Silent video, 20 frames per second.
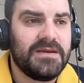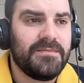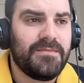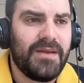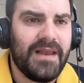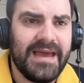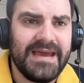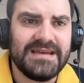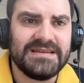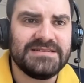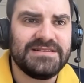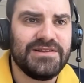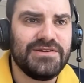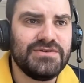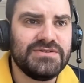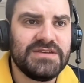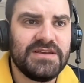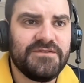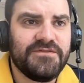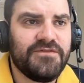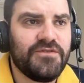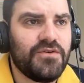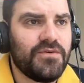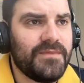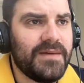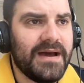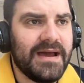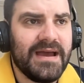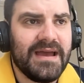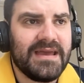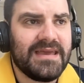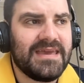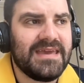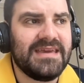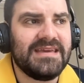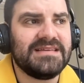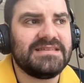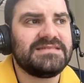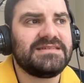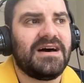players losing form at a
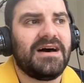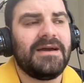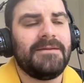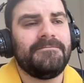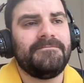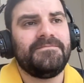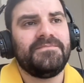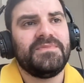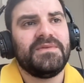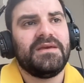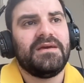key time,